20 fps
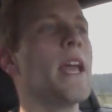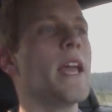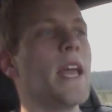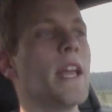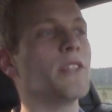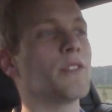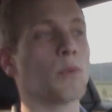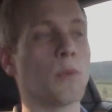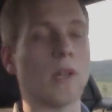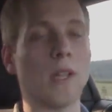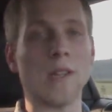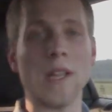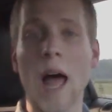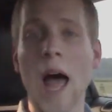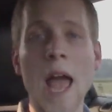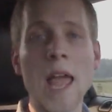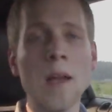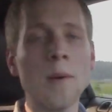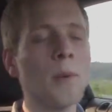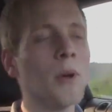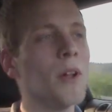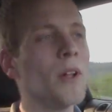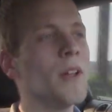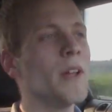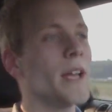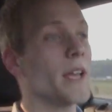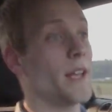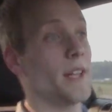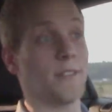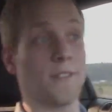It's reliable,
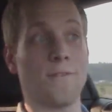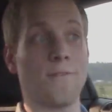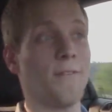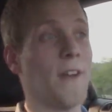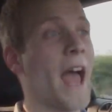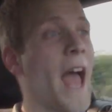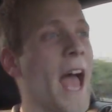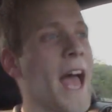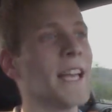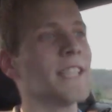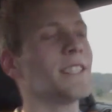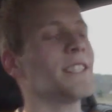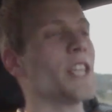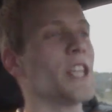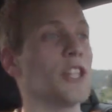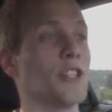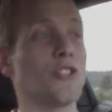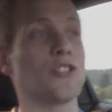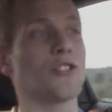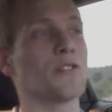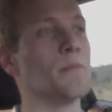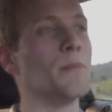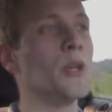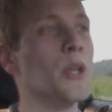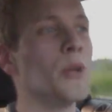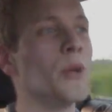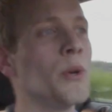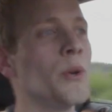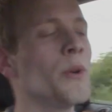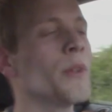it's fast, it's
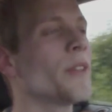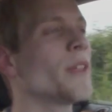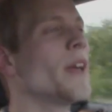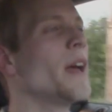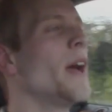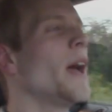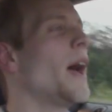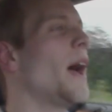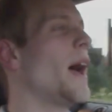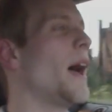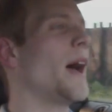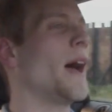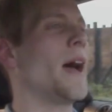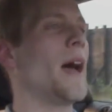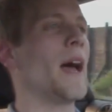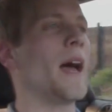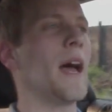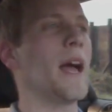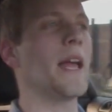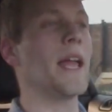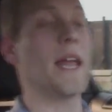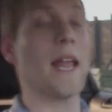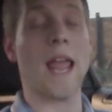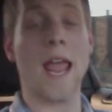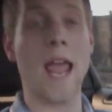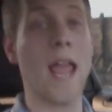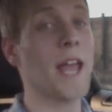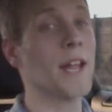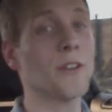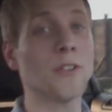smooth, it
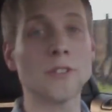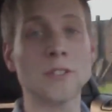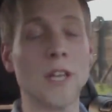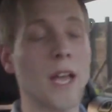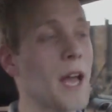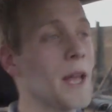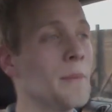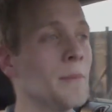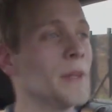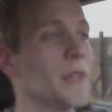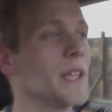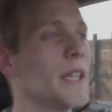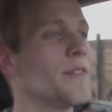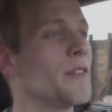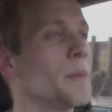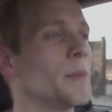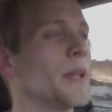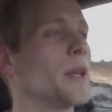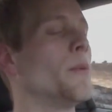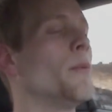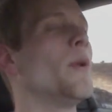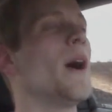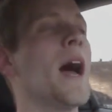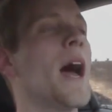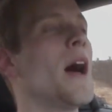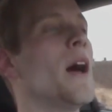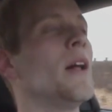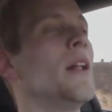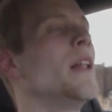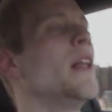handles unbelievably
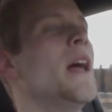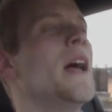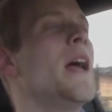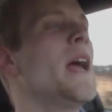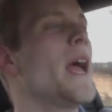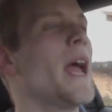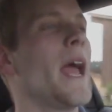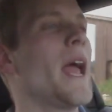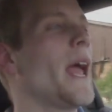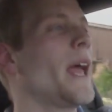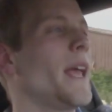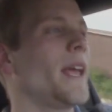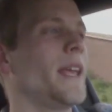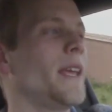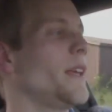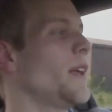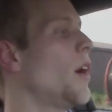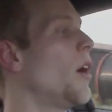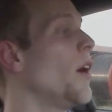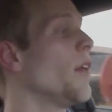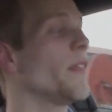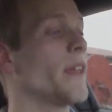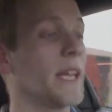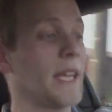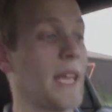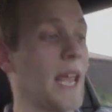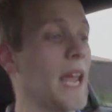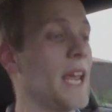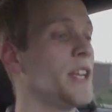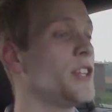well. All the
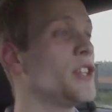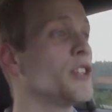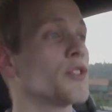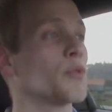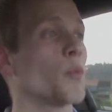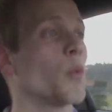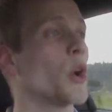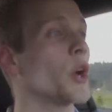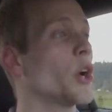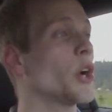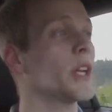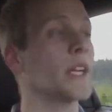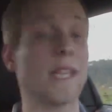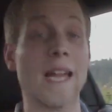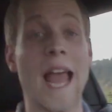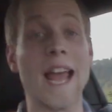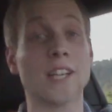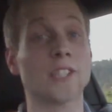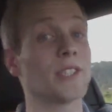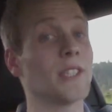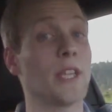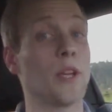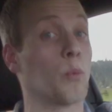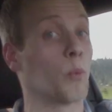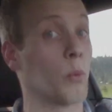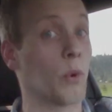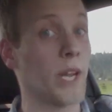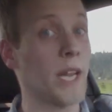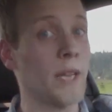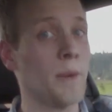gauges work and actually
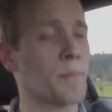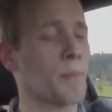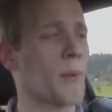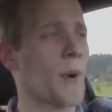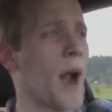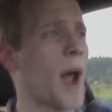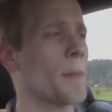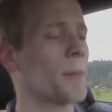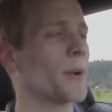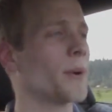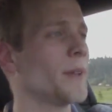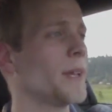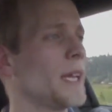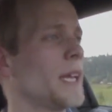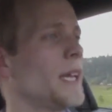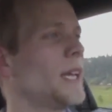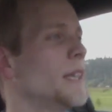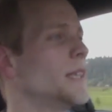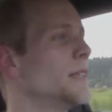read properly.